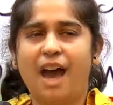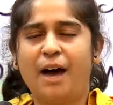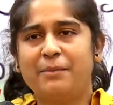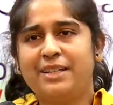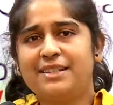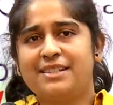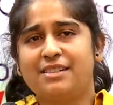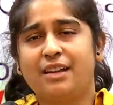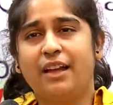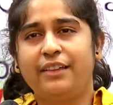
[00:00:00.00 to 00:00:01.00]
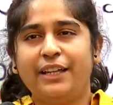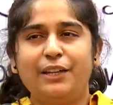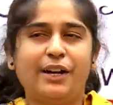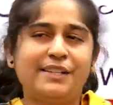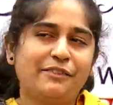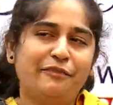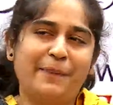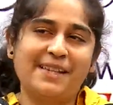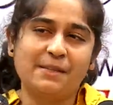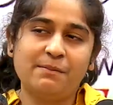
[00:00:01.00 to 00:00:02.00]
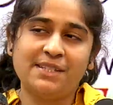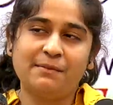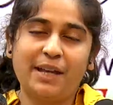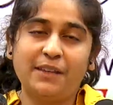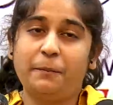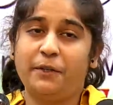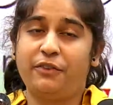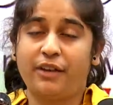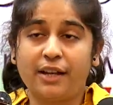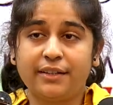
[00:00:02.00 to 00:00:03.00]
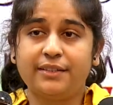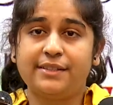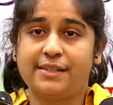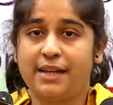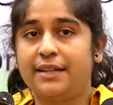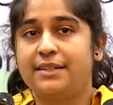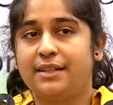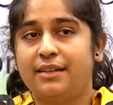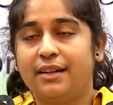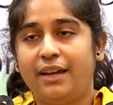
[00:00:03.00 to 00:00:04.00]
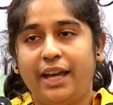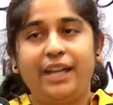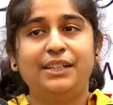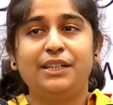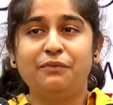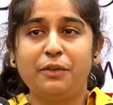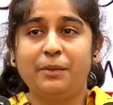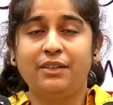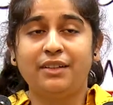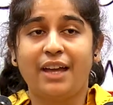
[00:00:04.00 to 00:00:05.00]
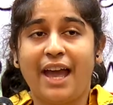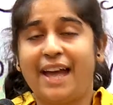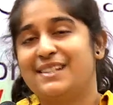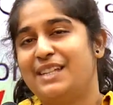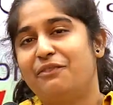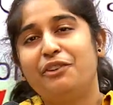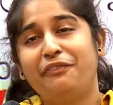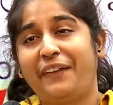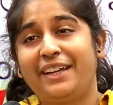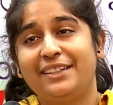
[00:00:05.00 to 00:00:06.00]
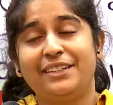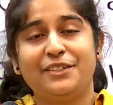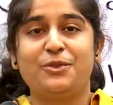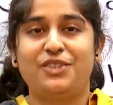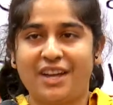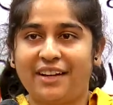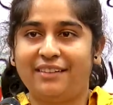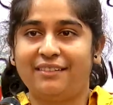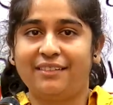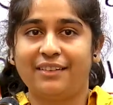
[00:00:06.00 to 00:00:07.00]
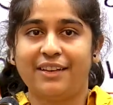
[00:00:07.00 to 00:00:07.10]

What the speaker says: Amidst the lot of pessimism and the patriarchal society, Indian women has never failed to shine.